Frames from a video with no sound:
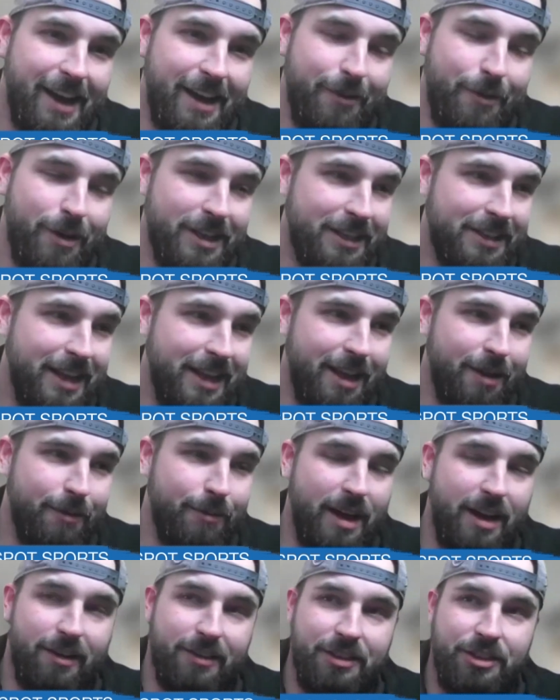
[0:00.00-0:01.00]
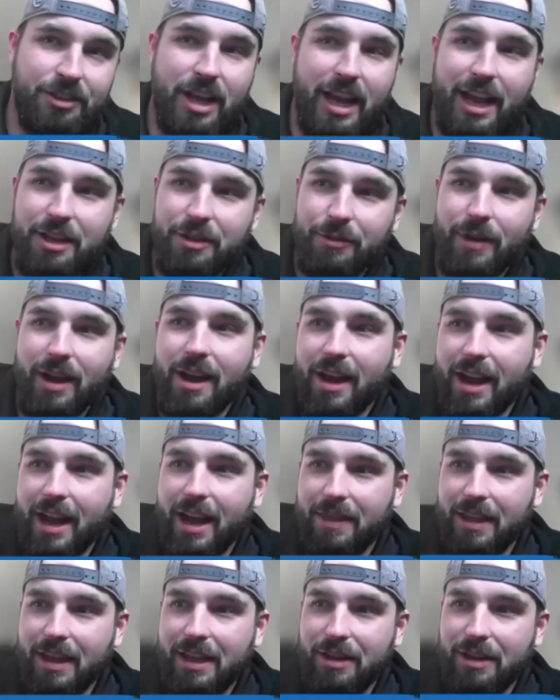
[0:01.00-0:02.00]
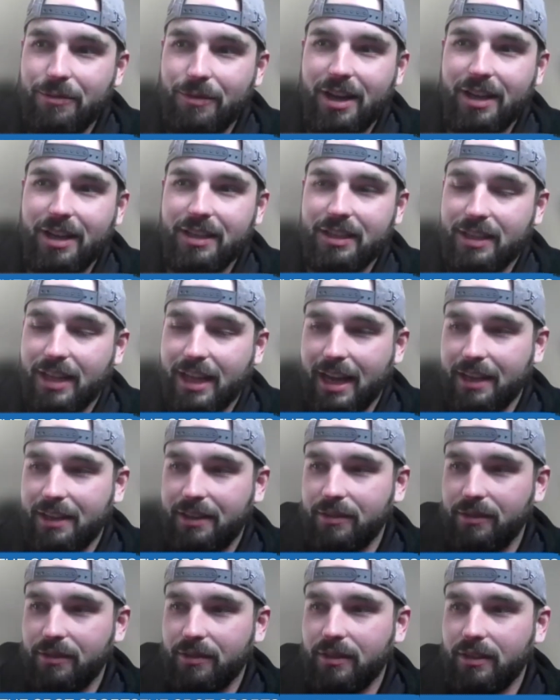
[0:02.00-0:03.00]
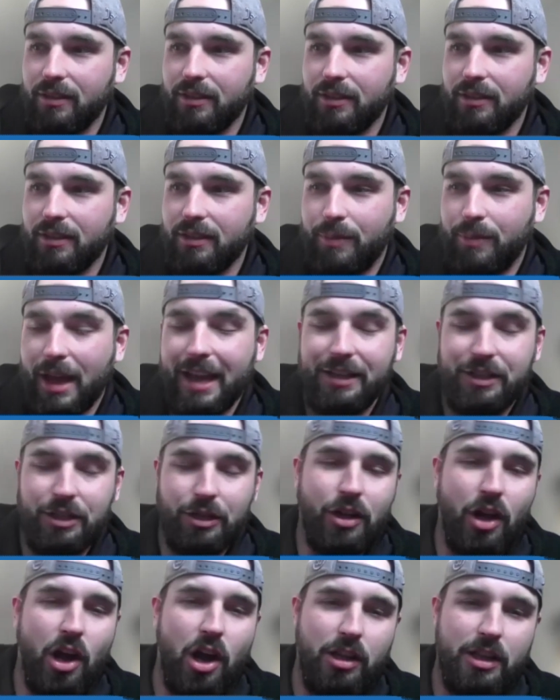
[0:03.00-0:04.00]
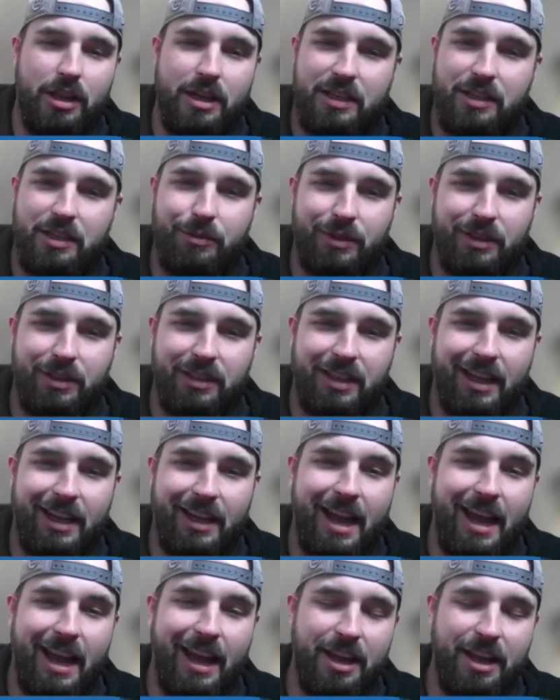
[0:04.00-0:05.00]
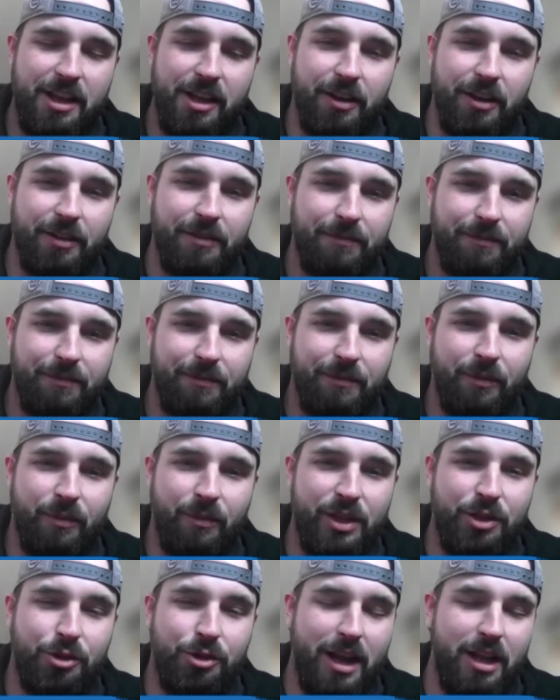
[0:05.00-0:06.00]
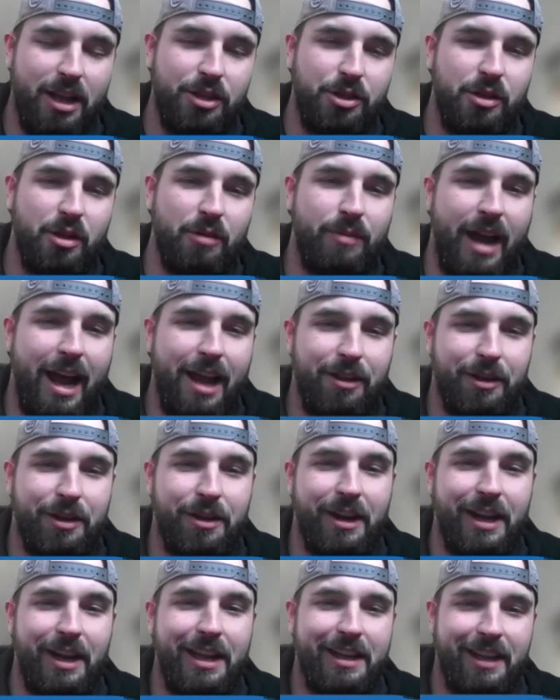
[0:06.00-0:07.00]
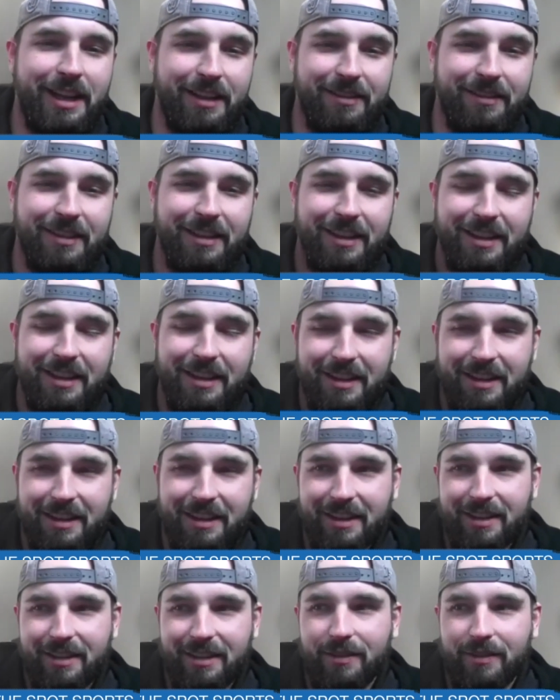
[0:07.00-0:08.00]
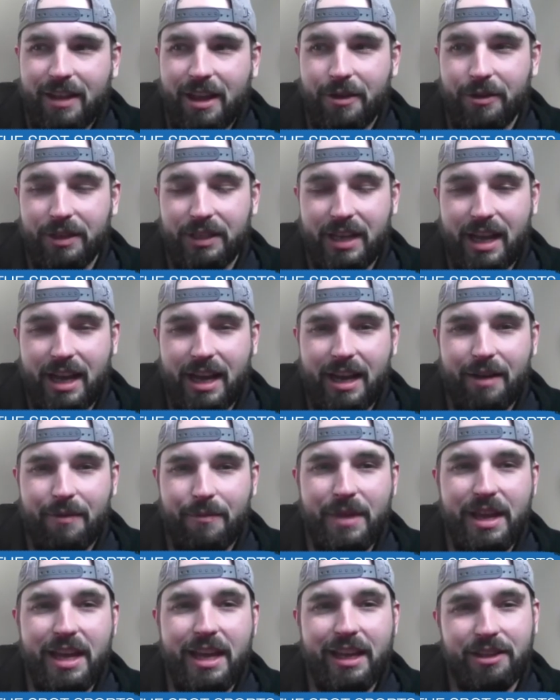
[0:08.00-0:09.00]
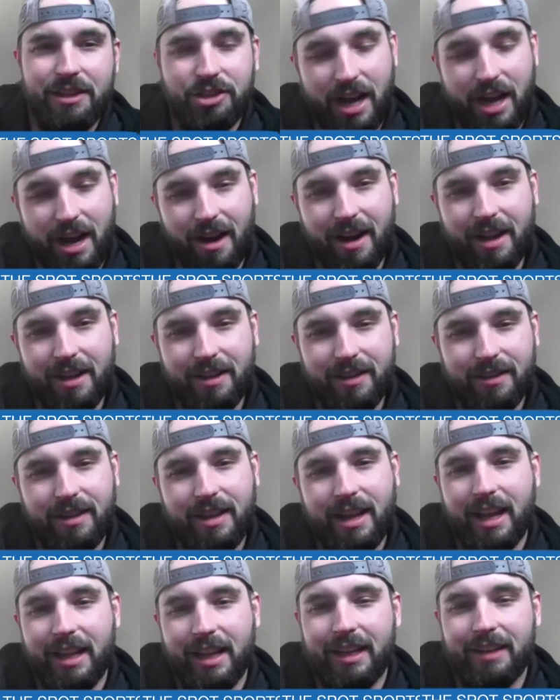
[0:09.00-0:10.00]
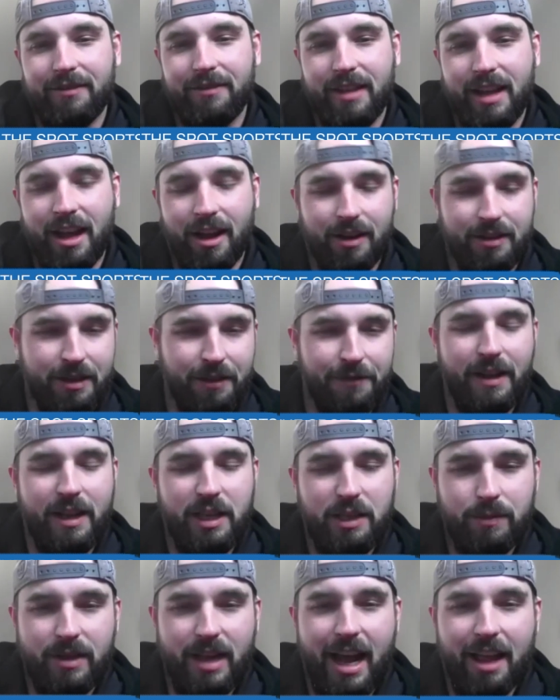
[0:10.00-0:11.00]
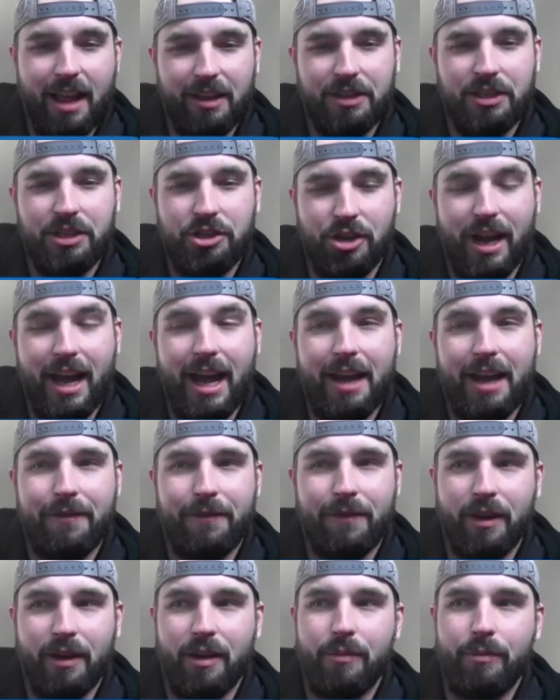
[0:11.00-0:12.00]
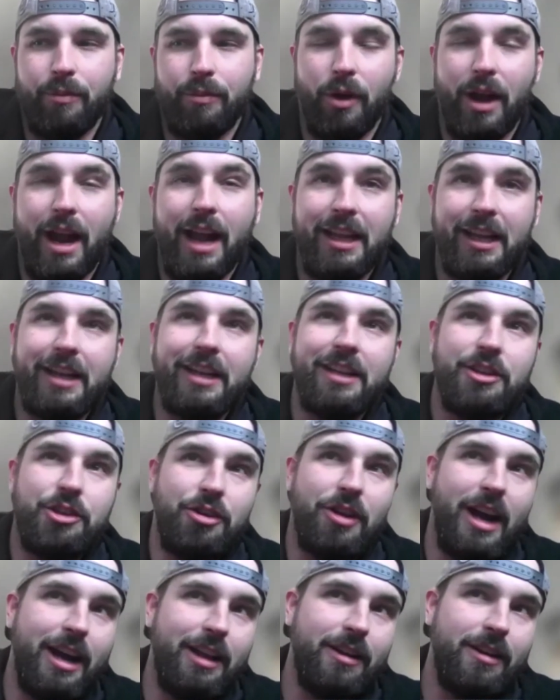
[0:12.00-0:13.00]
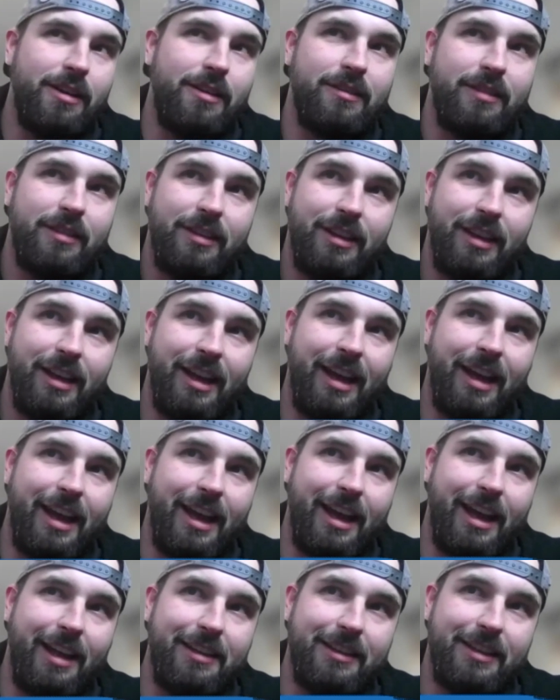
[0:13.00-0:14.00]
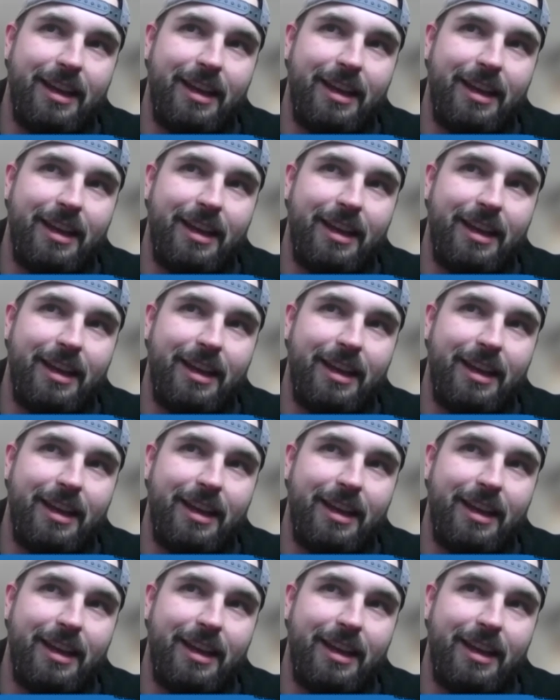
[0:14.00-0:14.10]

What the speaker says: want to say about January, I think it was, that Pacer called us and was like, hey, we traded you to Battle Creek. And it was me and Jarrett and our defenseman Alex Strack for Brandon Contrado and